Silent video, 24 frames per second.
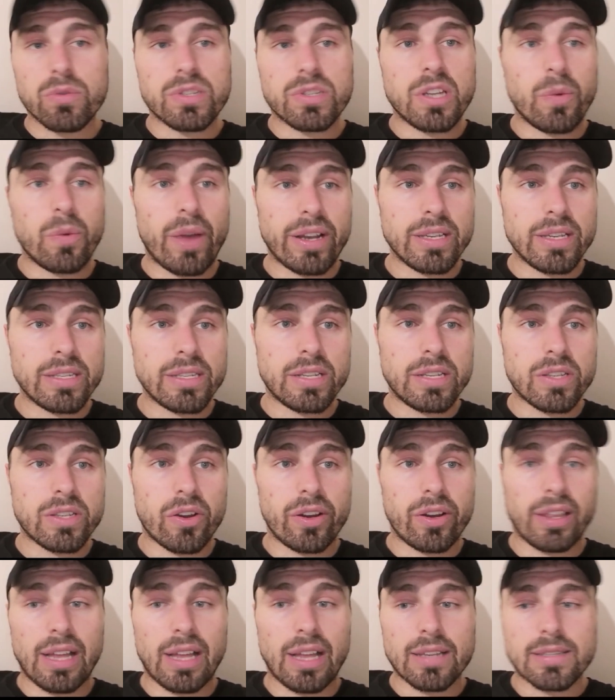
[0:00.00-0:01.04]

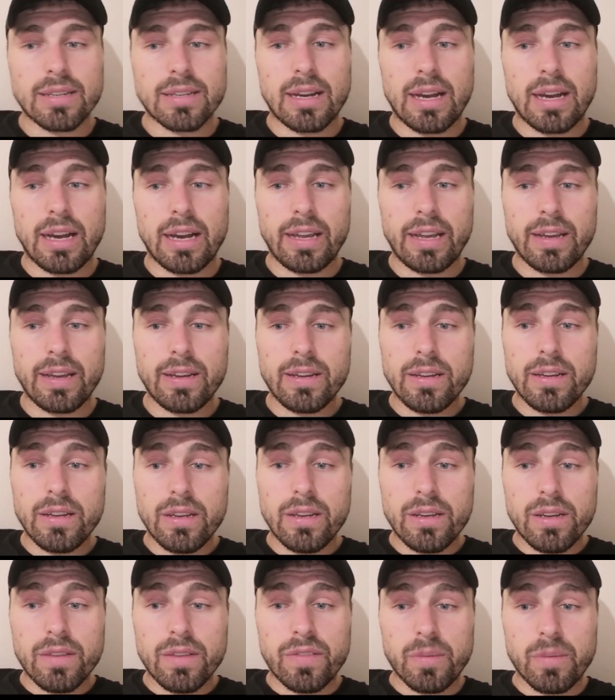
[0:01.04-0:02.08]
Wednesday, last night.
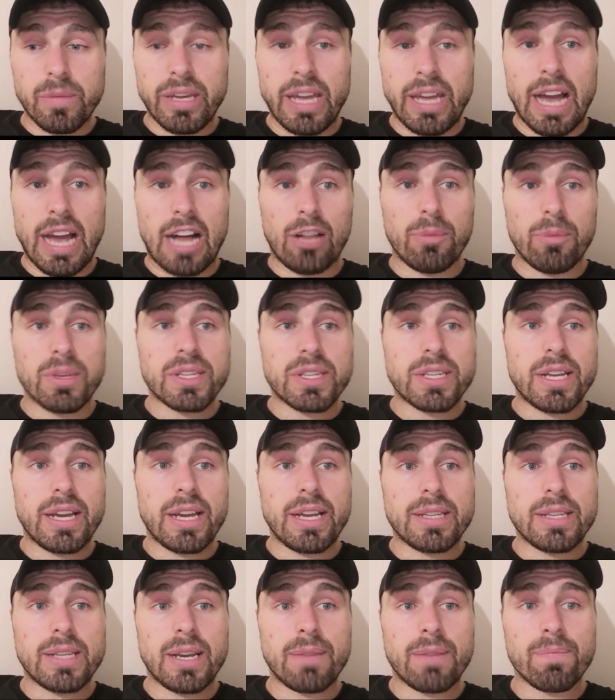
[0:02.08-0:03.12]
For me, Halmer
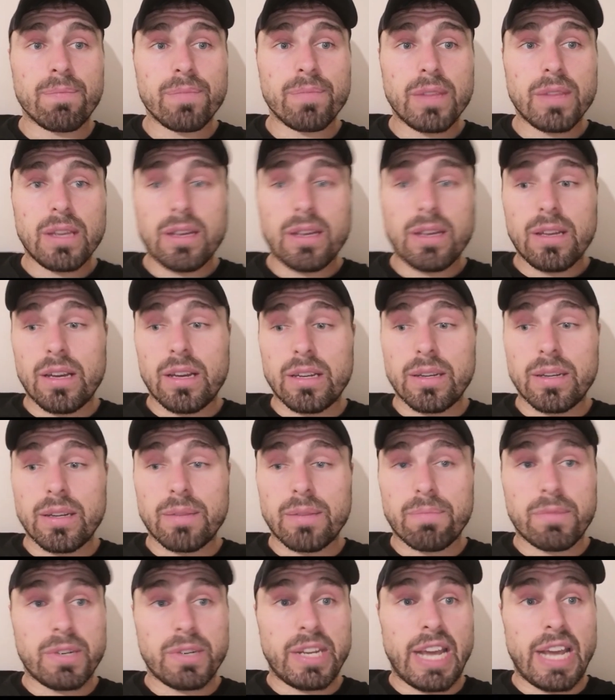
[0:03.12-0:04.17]
stays in, and
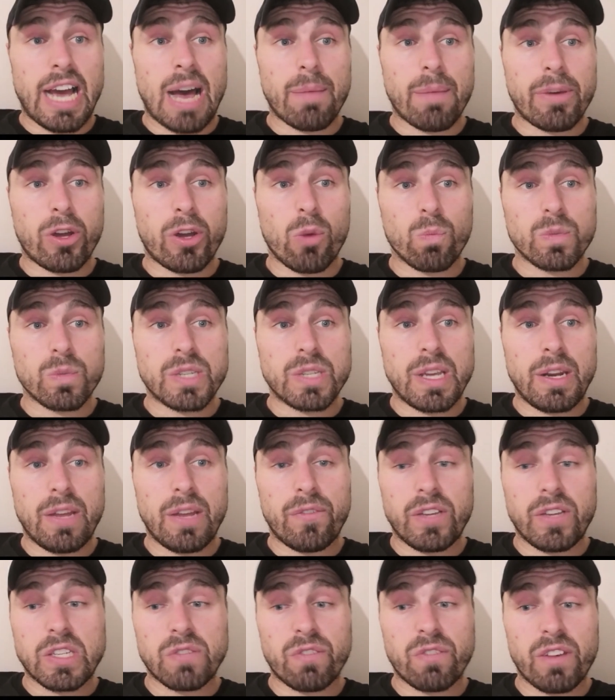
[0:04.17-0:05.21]
Diaby comes in if
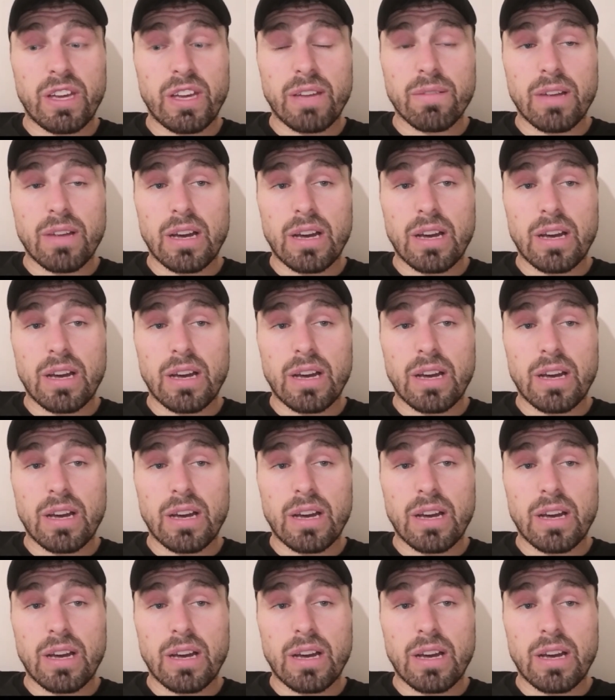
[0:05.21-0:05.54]
he's fit.